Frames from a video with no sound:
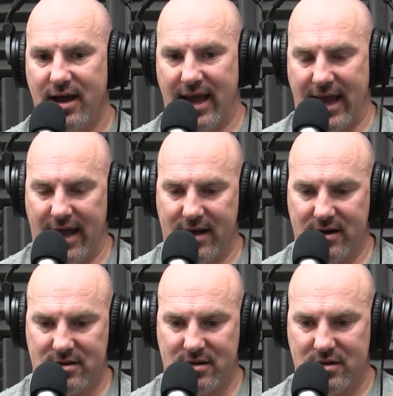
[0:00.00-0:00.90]

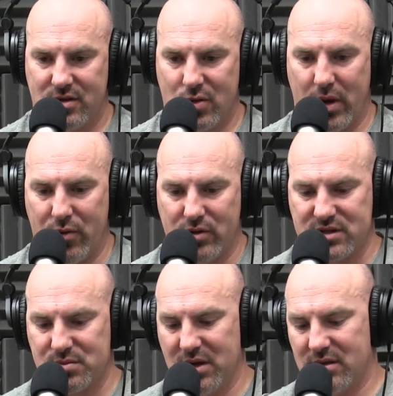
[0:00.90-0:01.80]
And the way Will
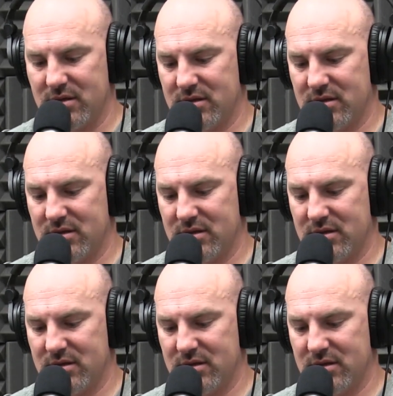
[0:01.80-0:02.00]
Smith